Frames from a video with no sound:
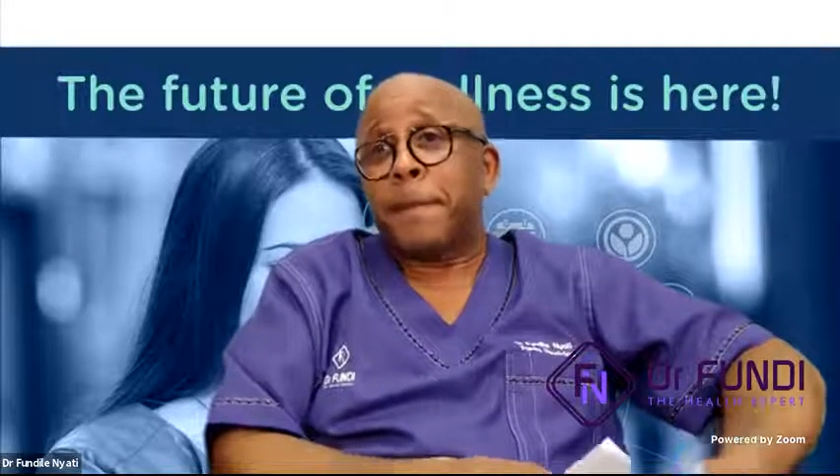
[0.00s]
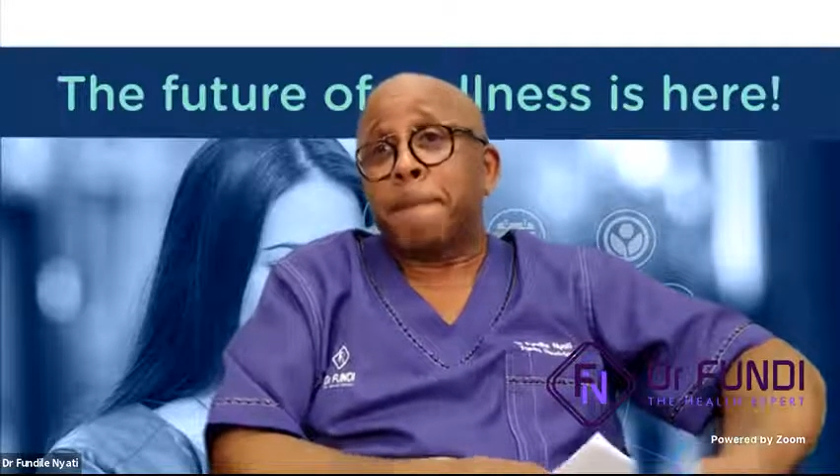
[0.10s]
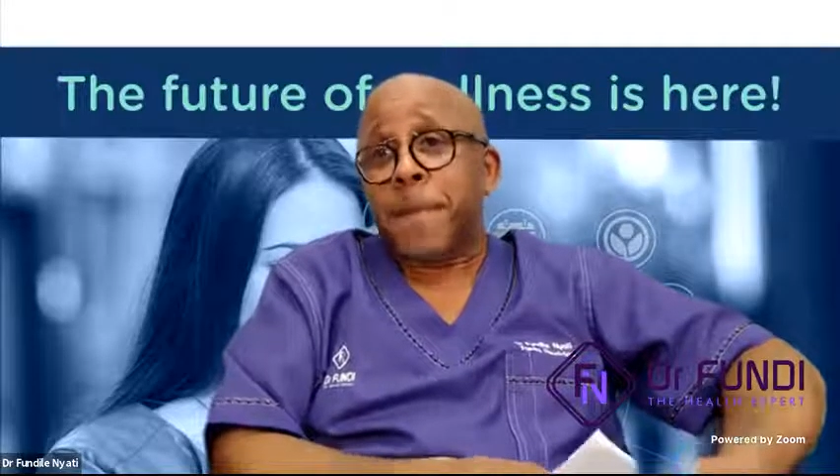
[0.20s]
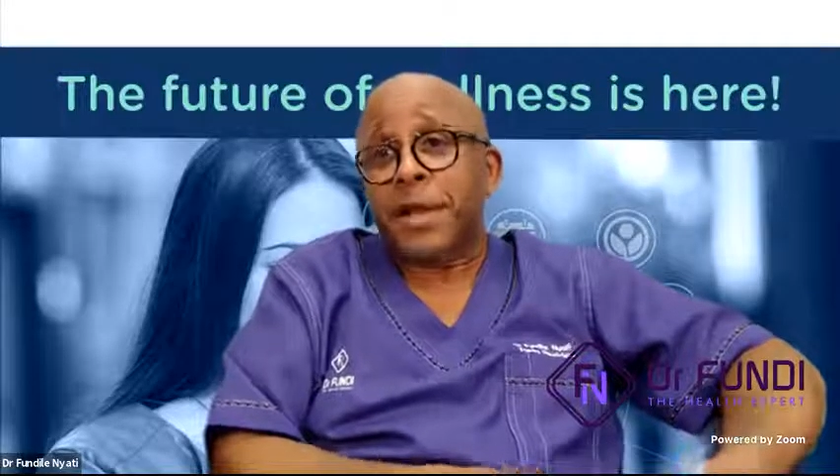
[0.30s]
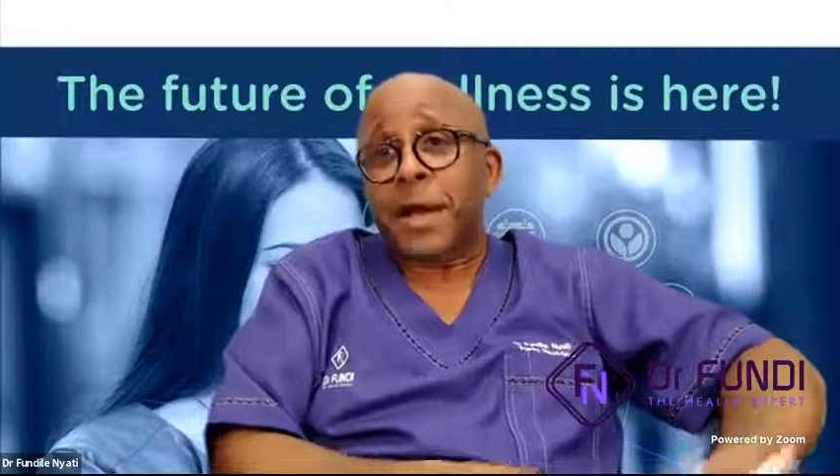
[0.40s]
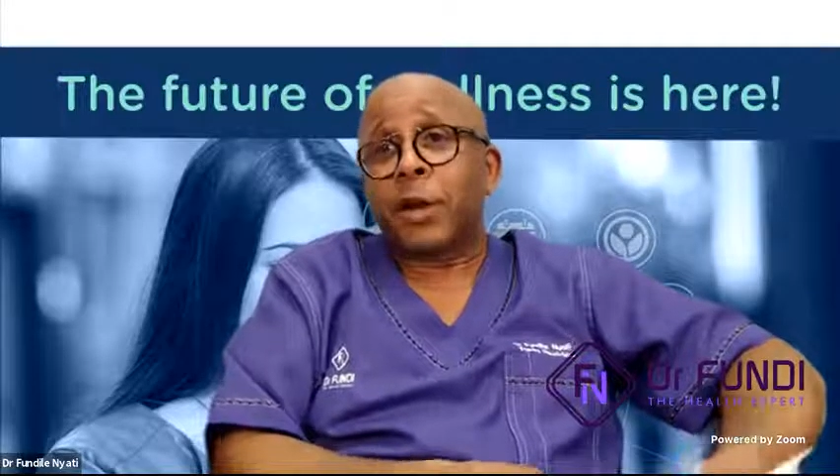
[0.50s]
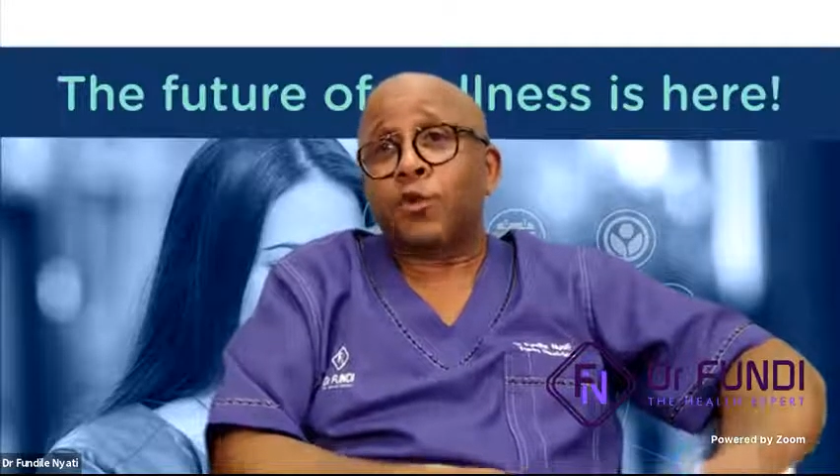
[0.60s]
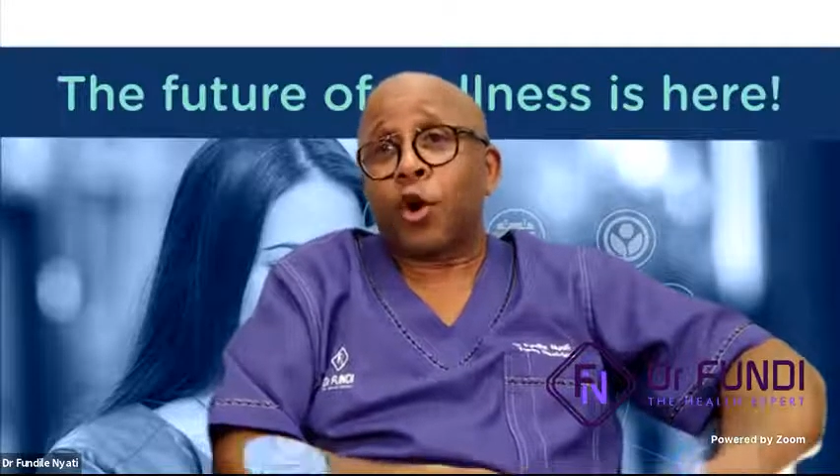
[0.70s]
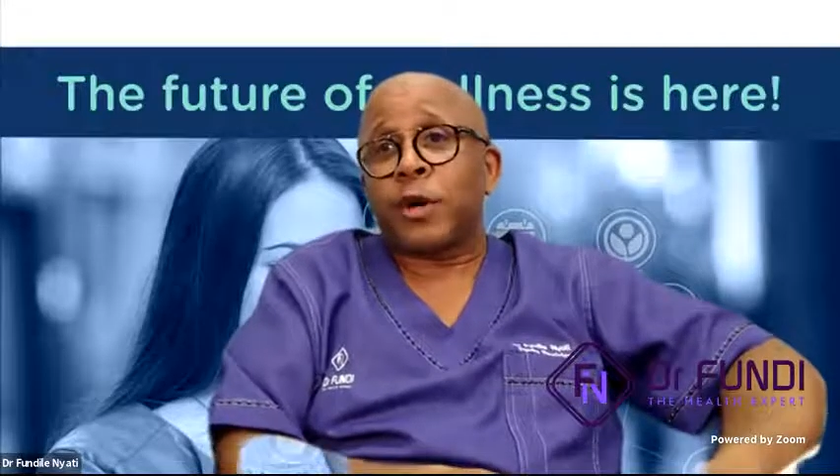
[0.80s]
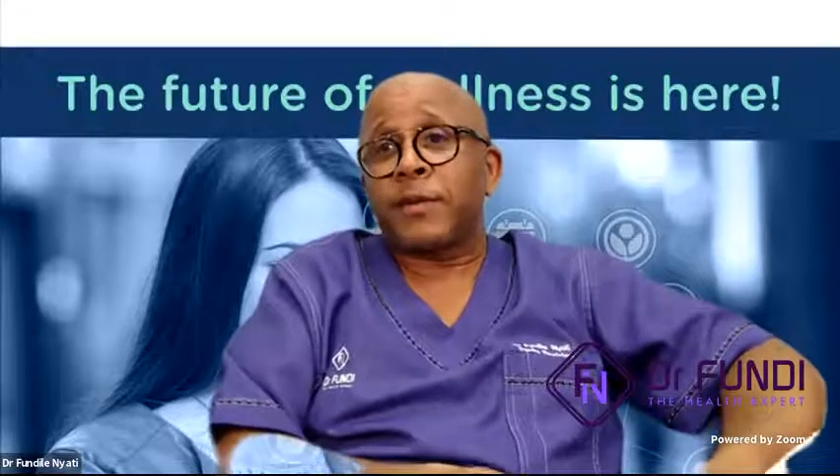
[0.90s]
medical
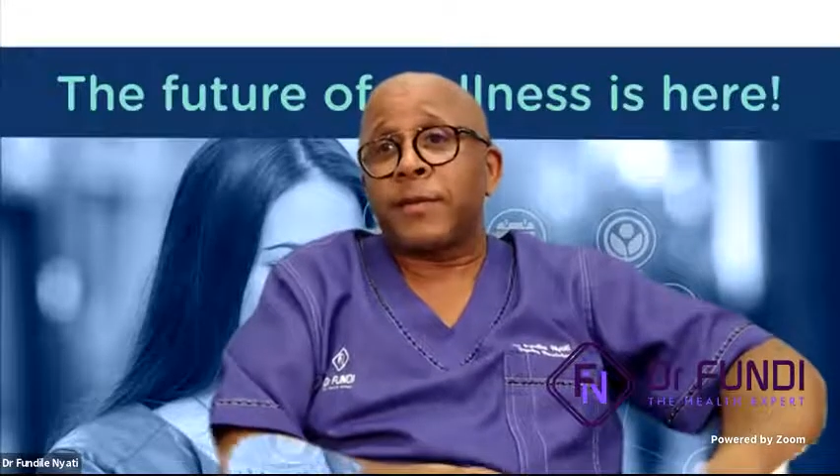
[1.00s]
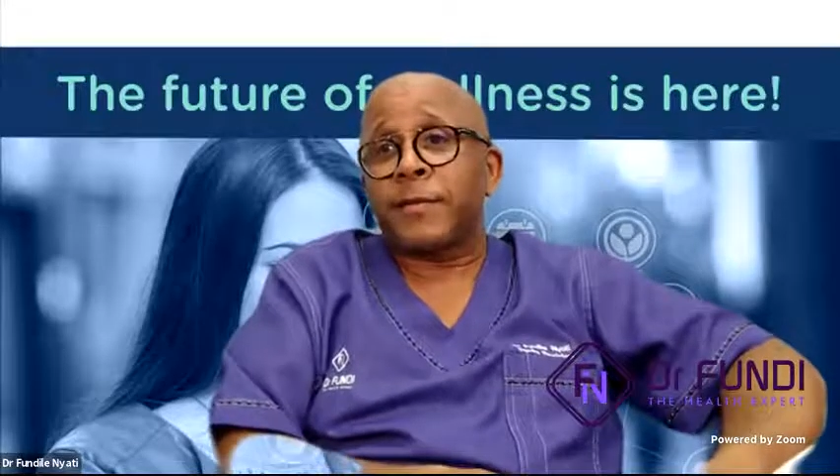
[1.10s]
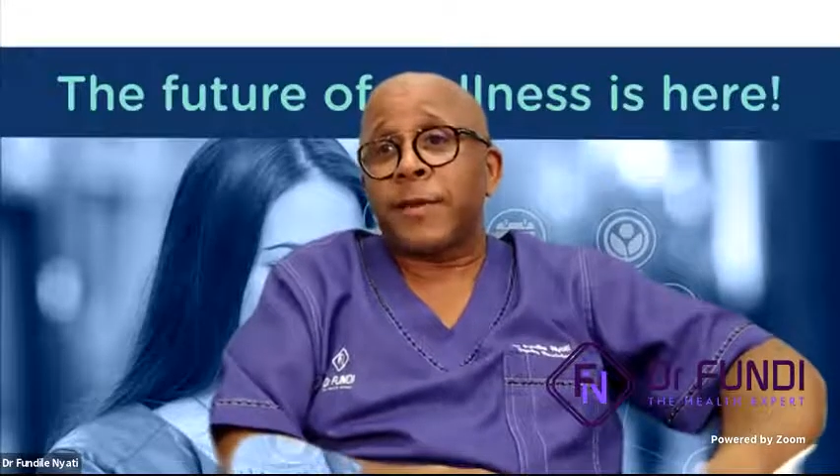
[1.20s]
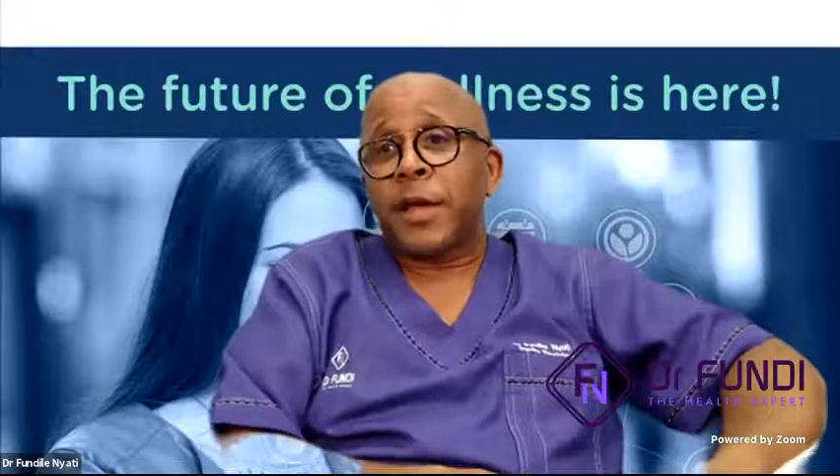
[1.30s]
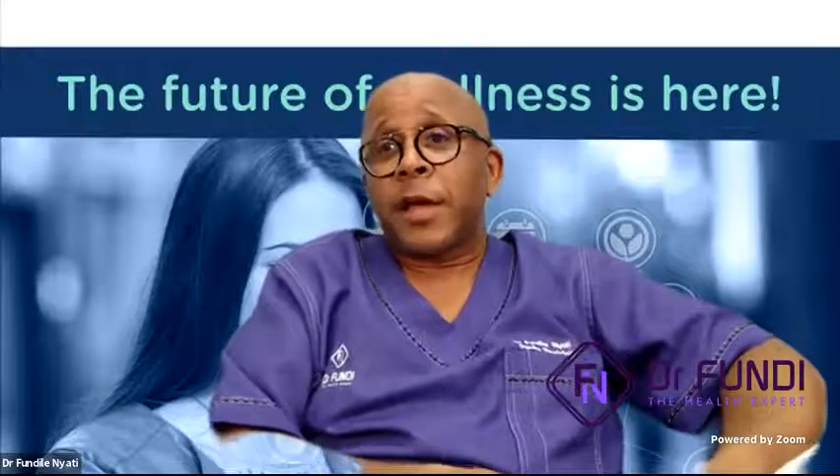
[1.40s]
doctors,